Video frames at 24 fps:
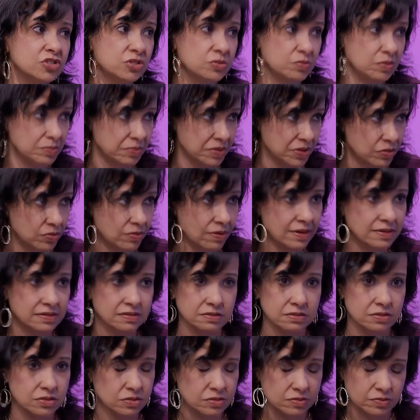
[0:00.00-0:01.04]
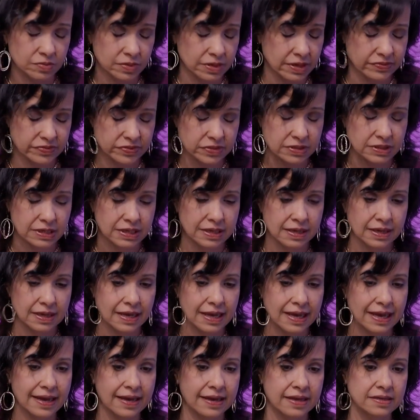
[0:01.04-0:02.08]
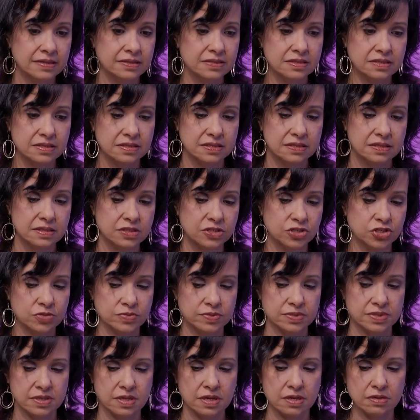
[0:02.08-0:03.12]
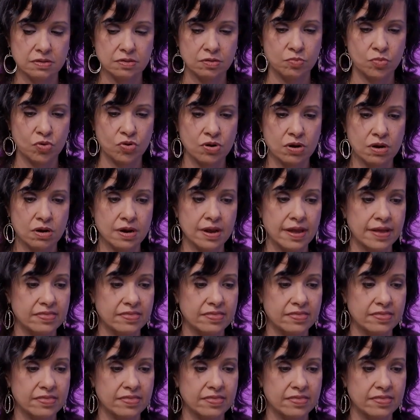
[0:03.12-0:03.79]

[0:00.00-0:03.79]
She would be threatened or whatever, and she would say no more,